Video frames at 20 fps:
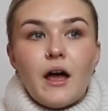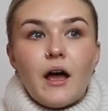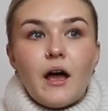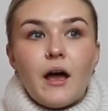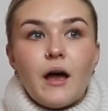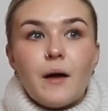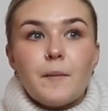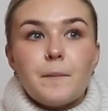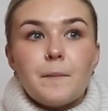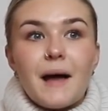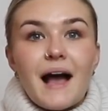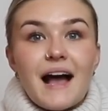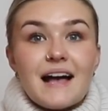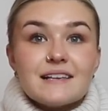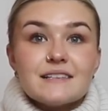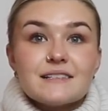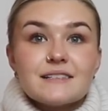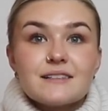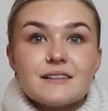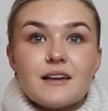
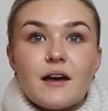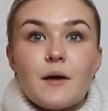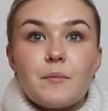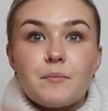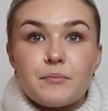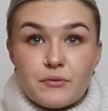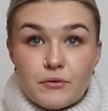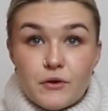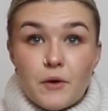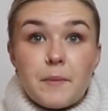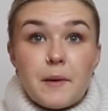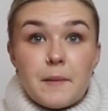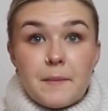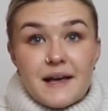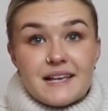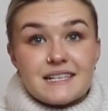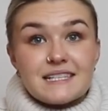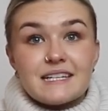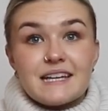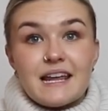as a proper
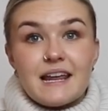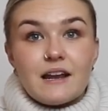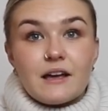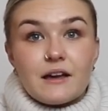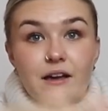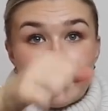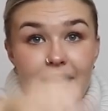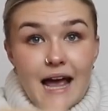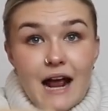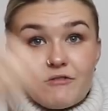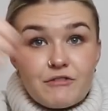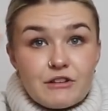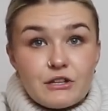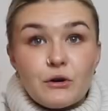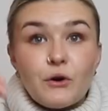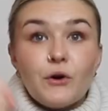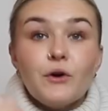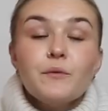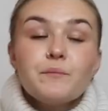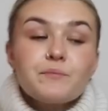bassinet, like a carry
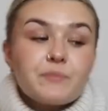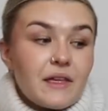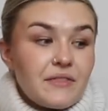cot.